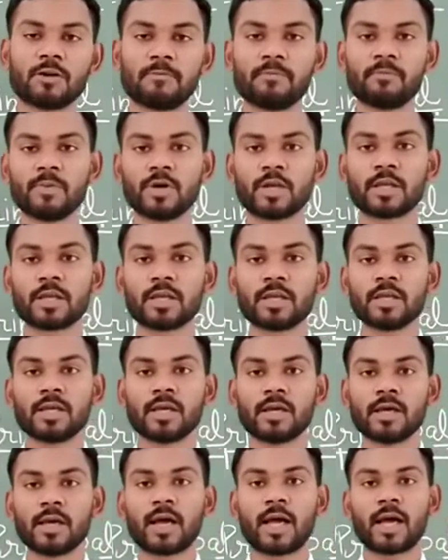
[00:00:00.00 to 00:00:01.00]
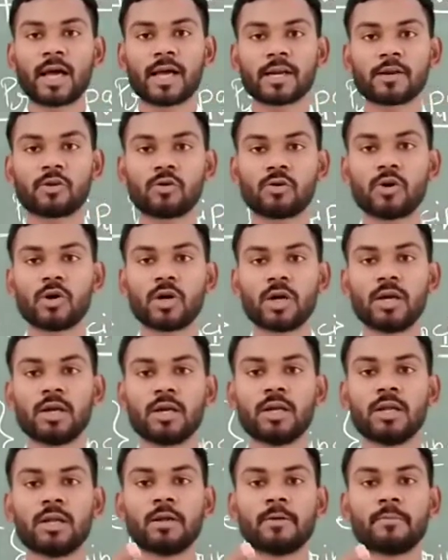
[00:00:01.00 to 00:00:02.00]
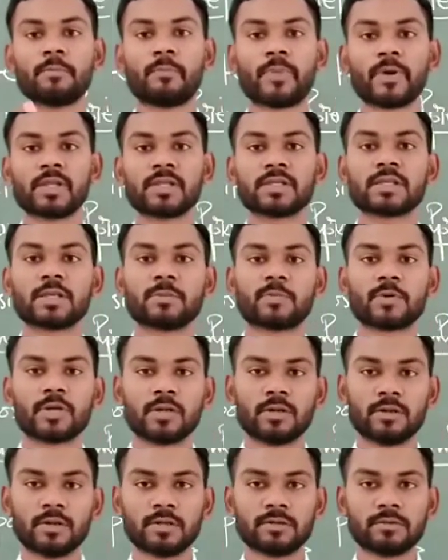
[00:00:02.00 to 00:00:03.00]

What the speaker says: of money are called principal.